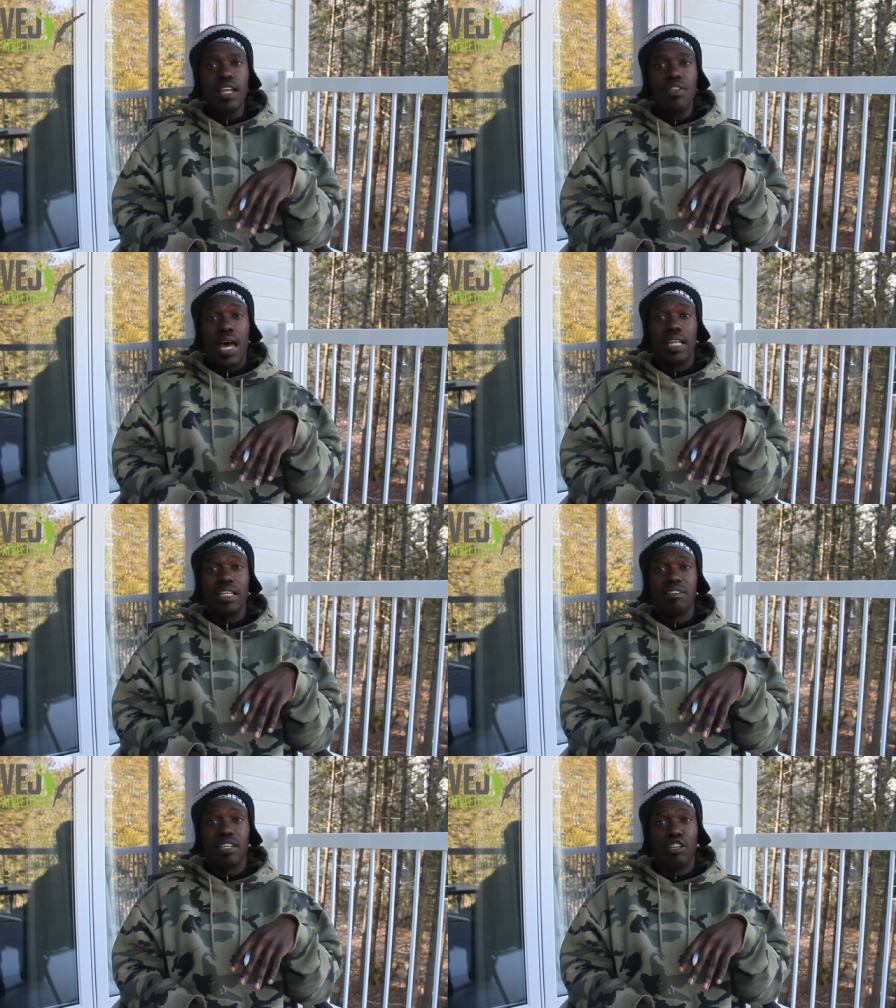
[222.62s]
that
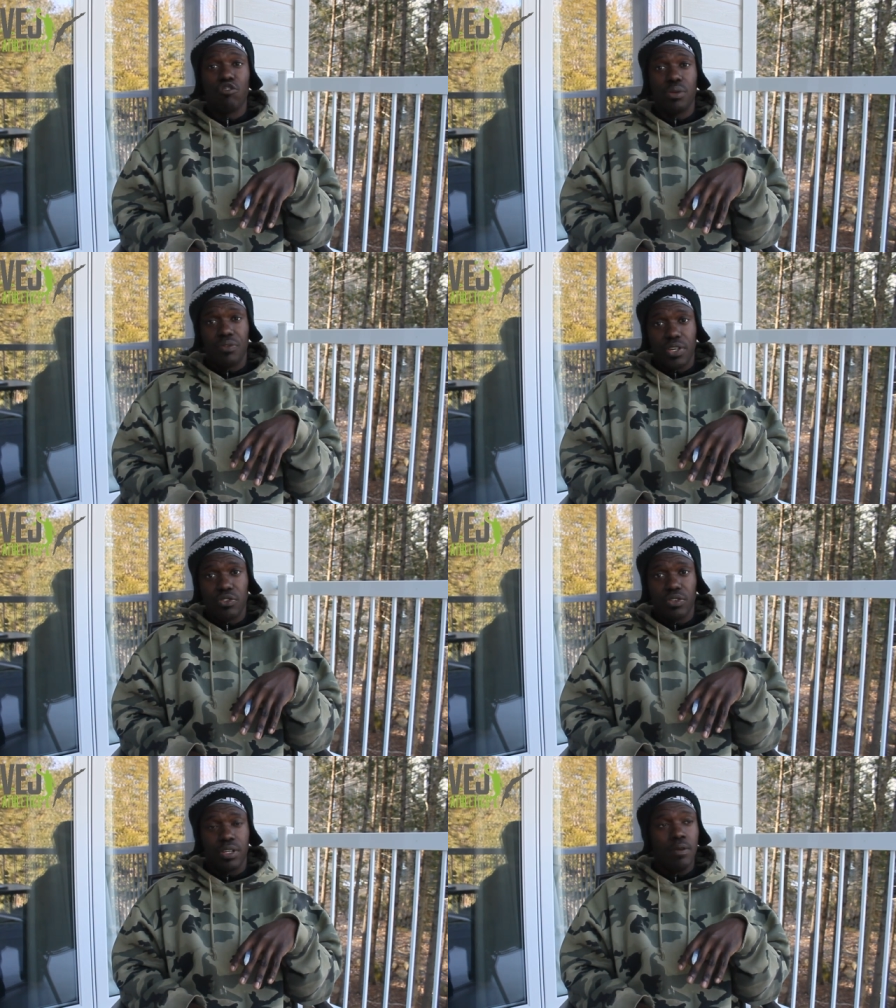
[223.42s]
leads to injury
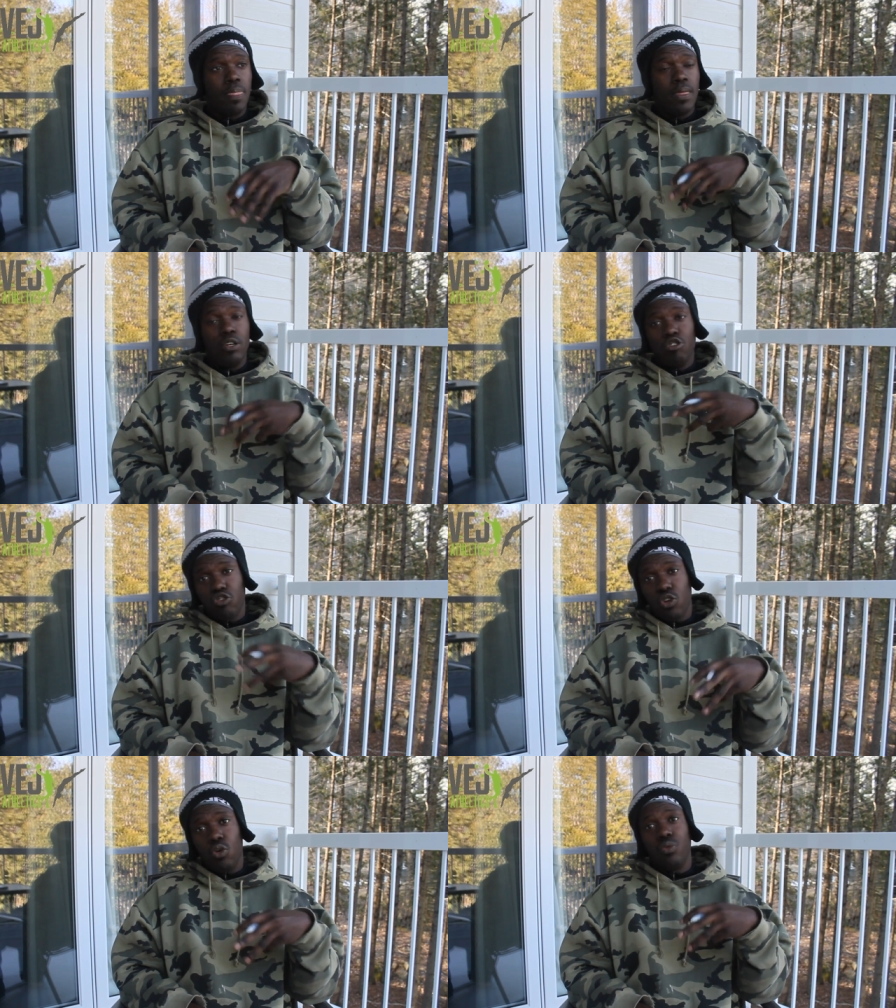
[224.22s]
eventually.
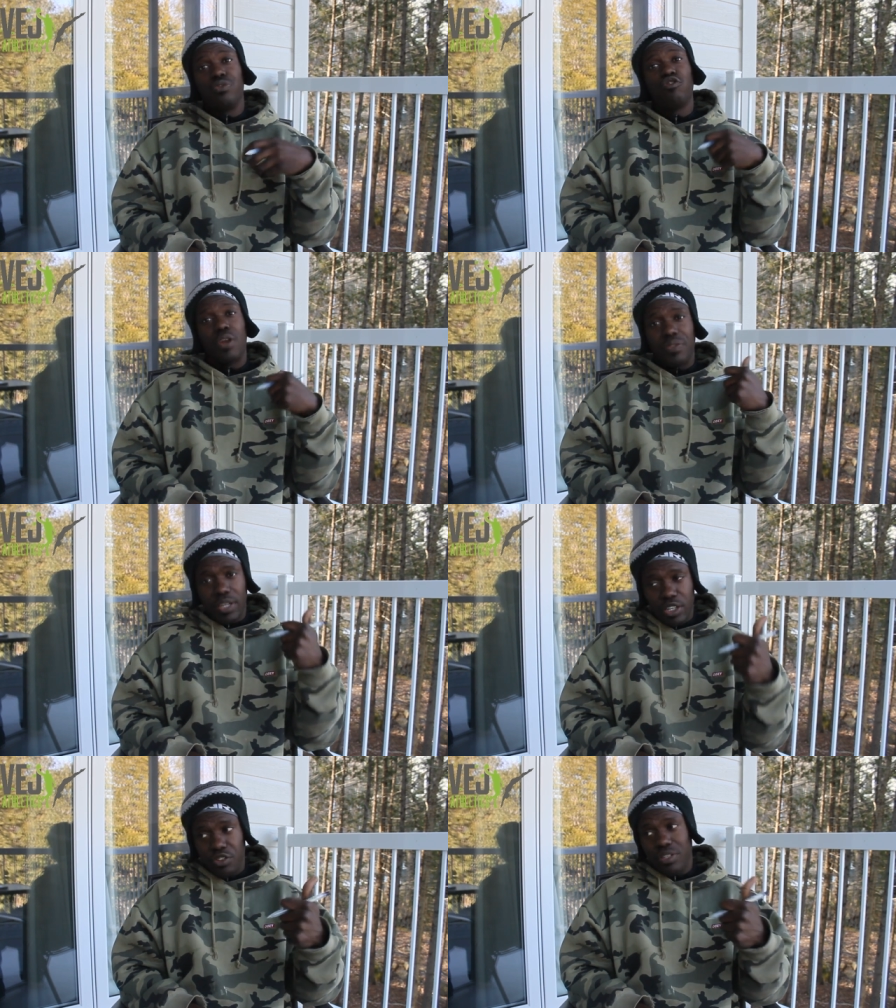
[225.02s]
So strength and
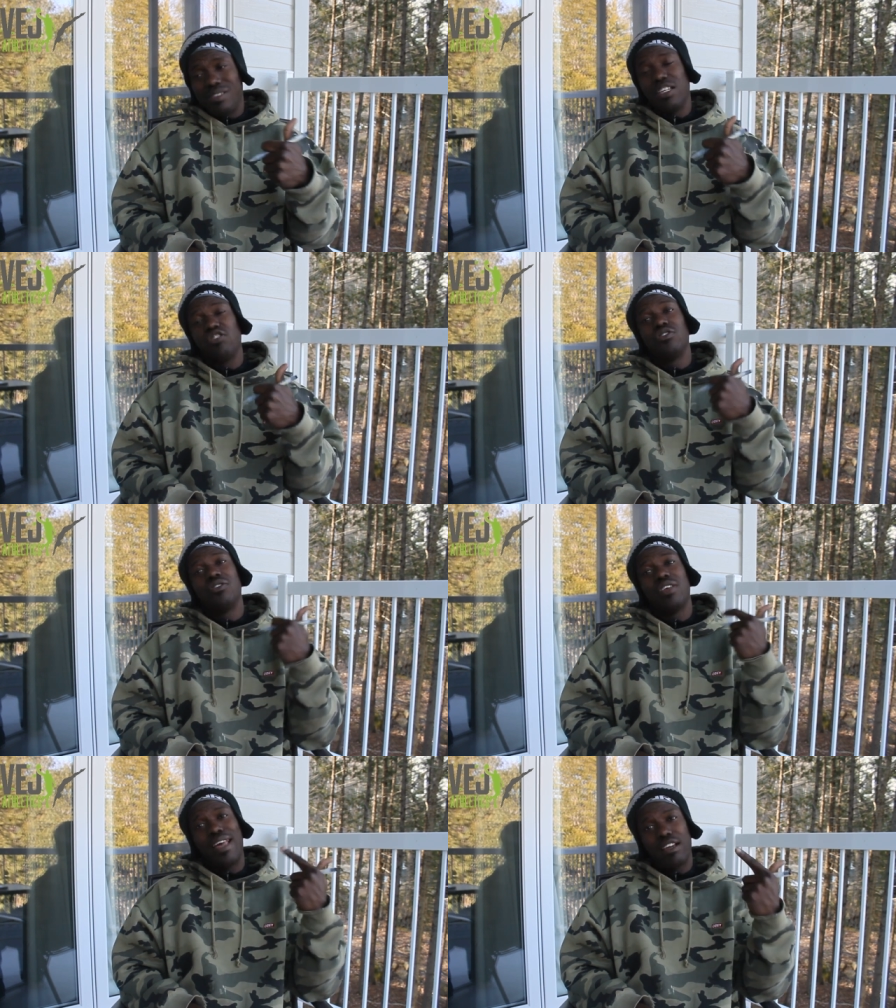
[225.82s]
conditioning
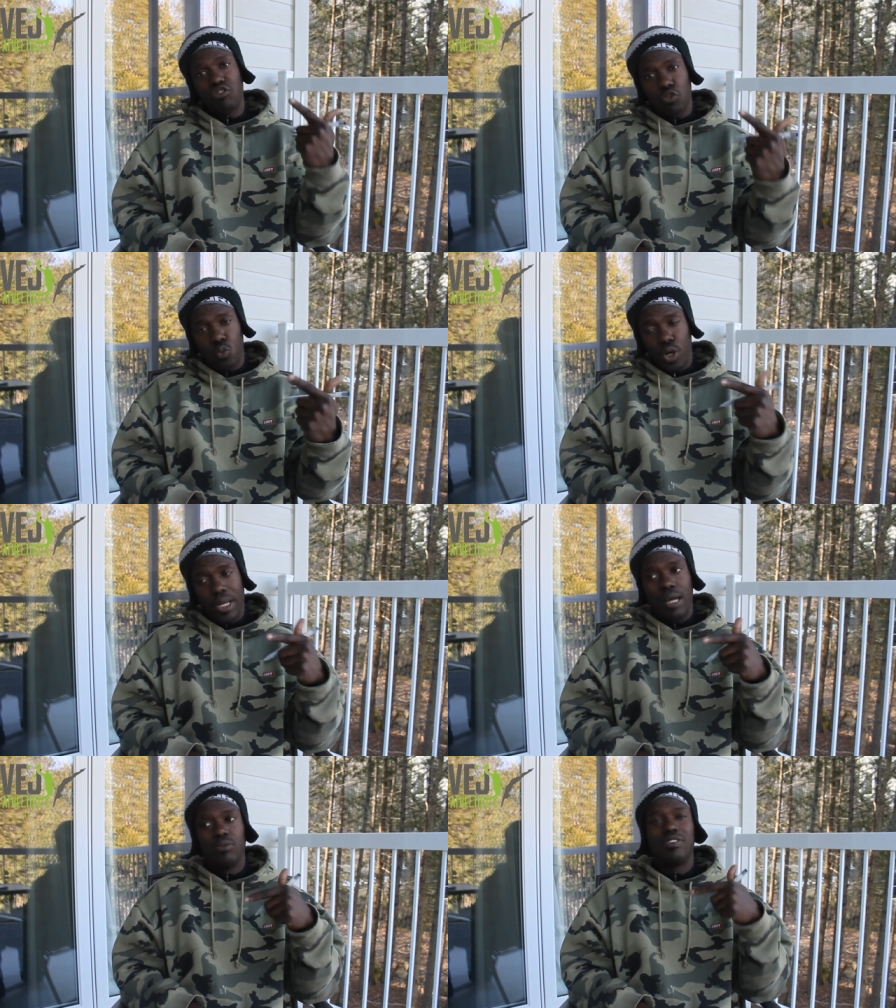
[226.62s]
sessions, extra
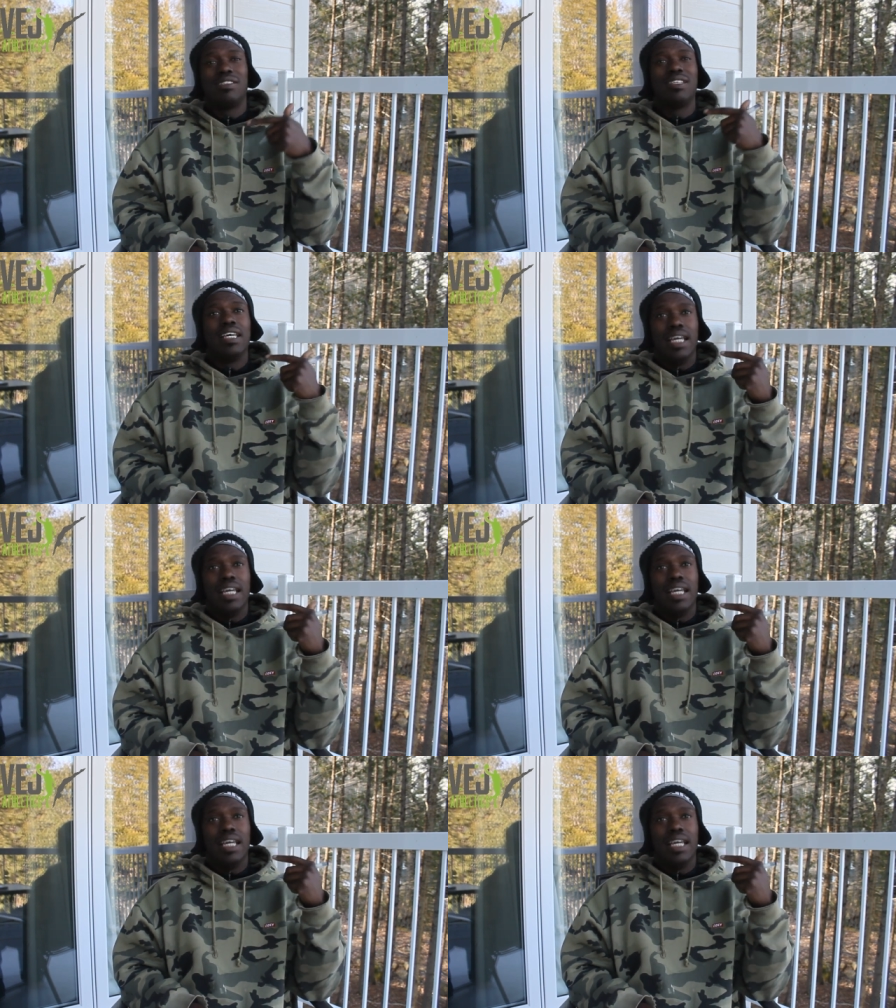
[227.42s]
workouts,